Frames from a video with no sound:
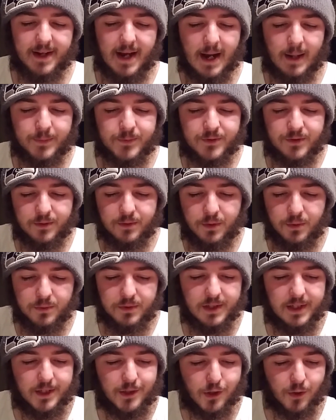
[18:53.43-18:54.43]

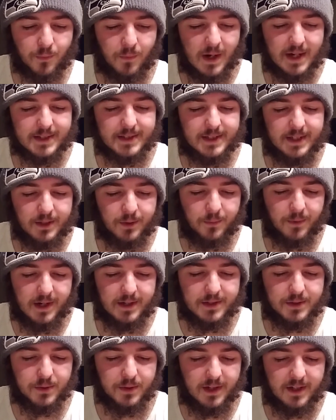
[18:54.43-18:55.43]
absolutely correct
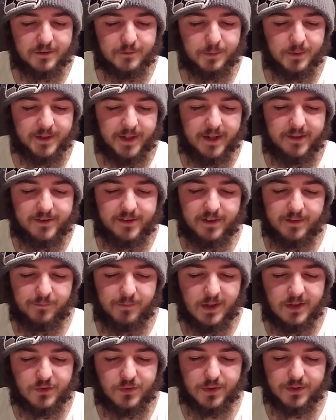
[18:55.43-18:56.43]
theoretical explanation of
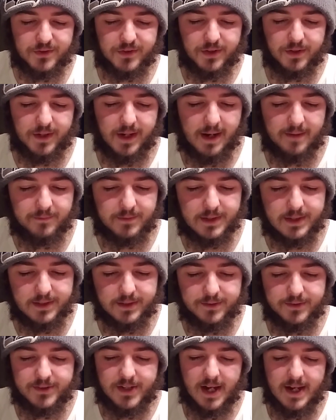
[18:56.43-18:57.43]
interest could have
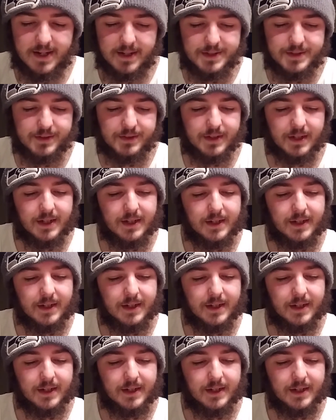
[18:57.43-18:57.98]
changed